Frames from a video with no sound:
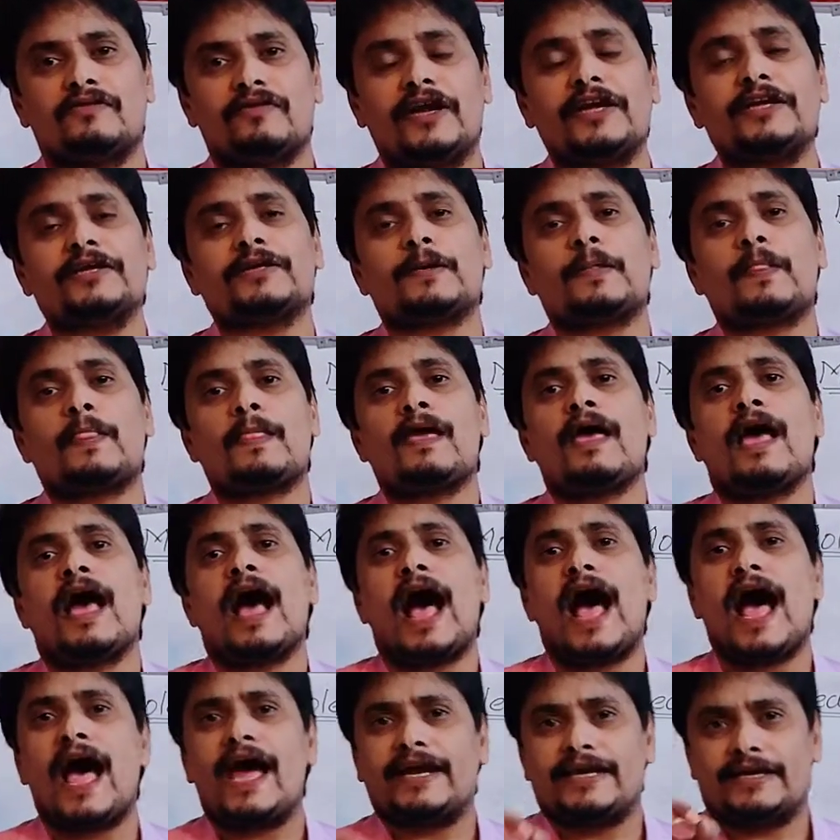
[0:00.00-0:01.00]
Right?
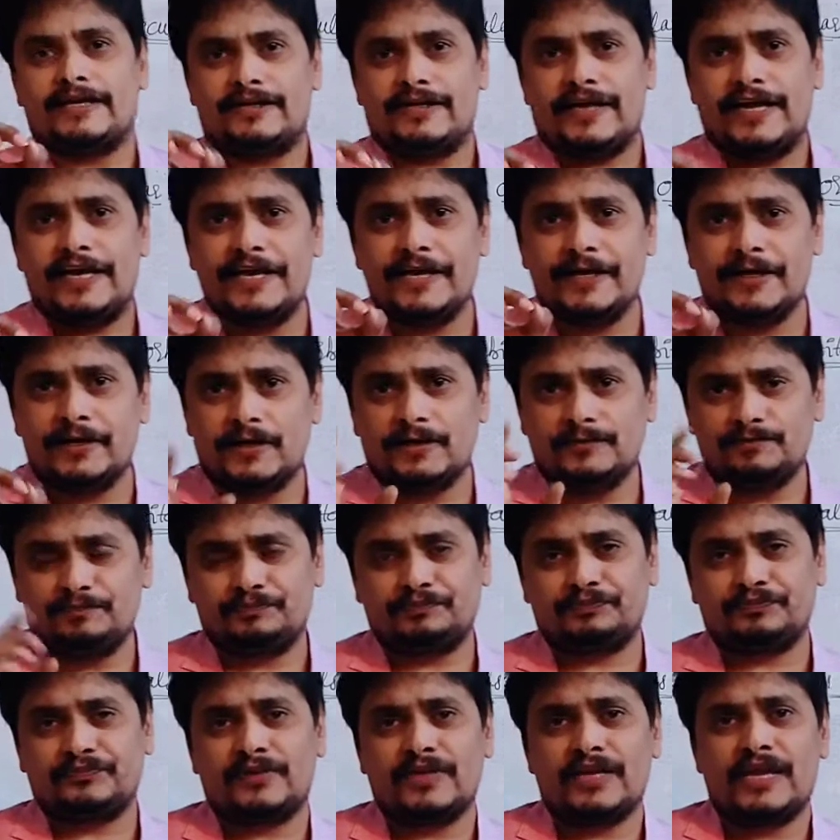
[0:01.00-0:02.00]
And here,
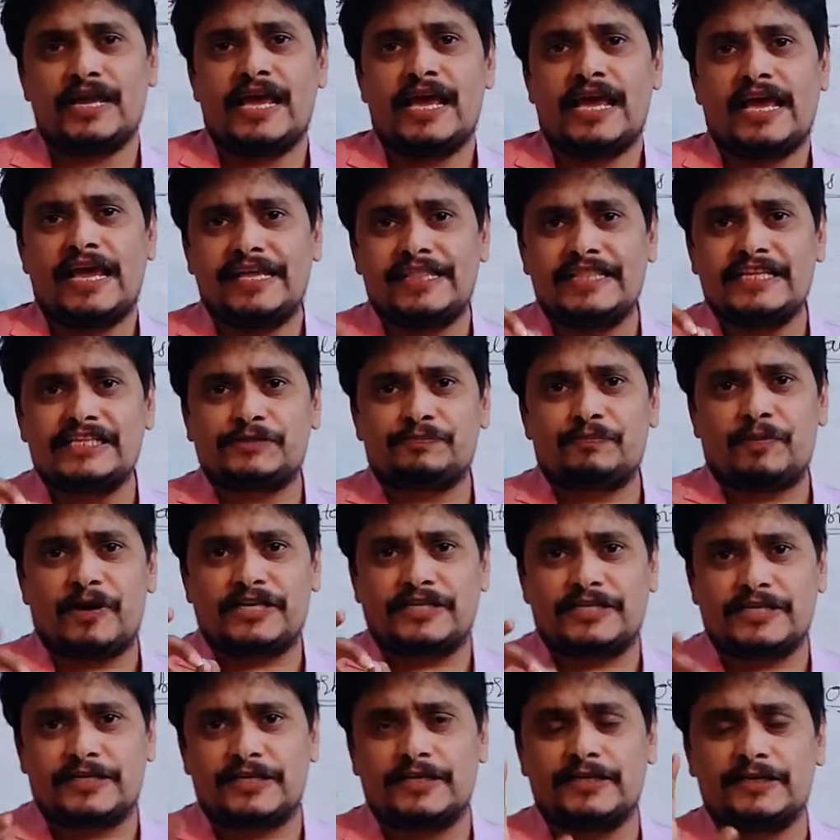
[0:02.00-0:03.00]
in this
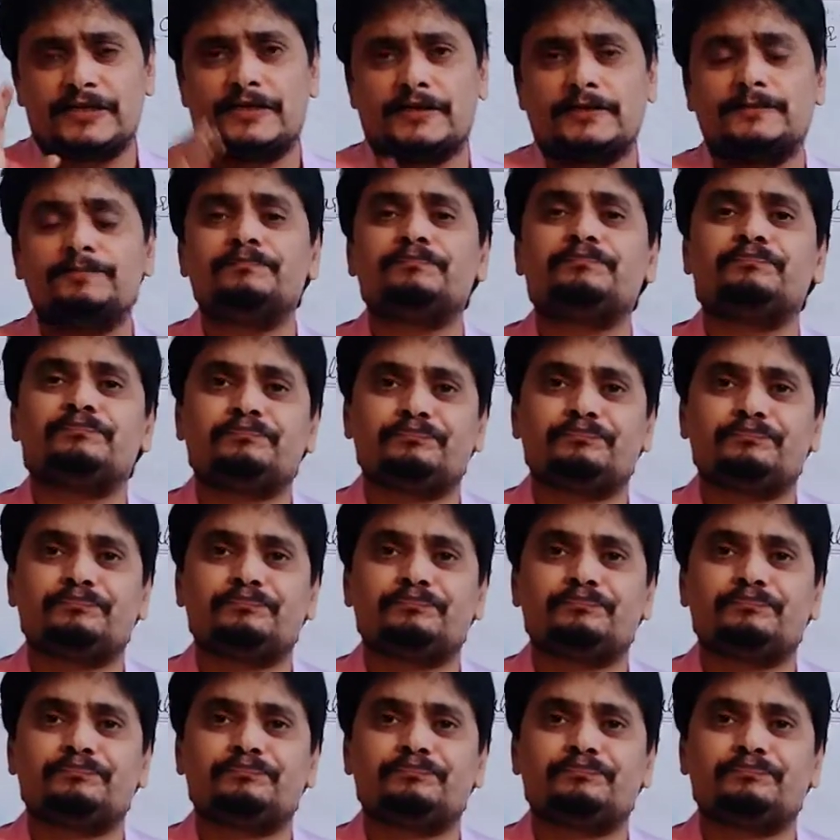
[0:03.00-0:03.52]
particular